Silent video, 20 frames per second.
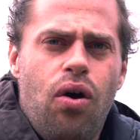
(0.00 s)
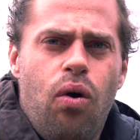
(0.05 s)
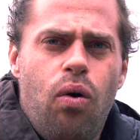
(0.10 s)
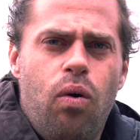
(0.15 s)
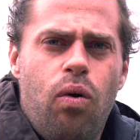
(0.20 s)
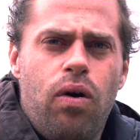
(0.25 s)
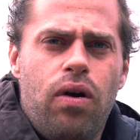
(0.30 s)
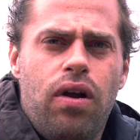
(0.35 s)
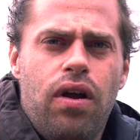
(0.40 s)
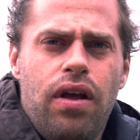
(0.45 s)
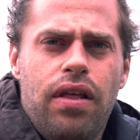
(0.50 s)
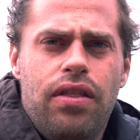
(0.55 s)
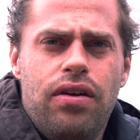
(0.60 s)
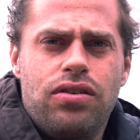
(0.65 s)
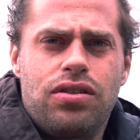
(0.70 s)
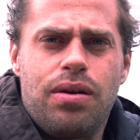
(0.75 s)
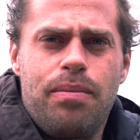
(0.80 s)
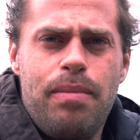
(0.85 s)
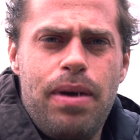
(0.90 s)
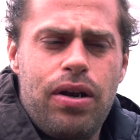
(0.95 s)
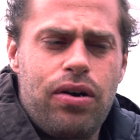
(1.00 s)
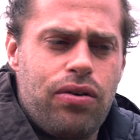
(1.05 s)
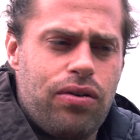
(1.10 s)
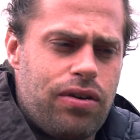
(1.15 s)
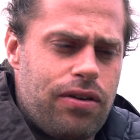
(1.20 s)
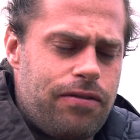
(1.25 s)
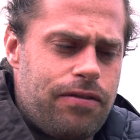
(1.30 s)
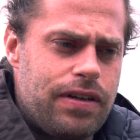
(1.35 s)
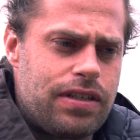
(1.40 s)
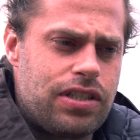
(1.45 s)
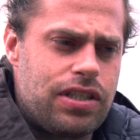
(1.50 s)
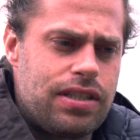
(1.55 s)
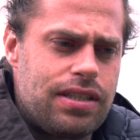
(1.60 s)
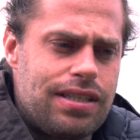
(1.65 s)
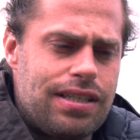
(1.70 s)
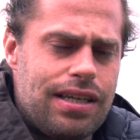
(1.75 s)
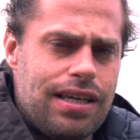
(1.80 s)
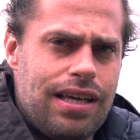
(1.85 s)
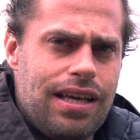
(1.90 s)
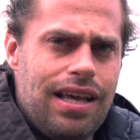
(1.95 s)
or there's a mineral
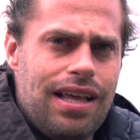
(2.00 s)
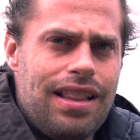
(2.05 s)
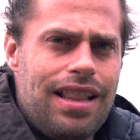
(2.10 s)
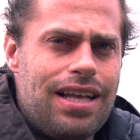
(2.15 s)
deficiency.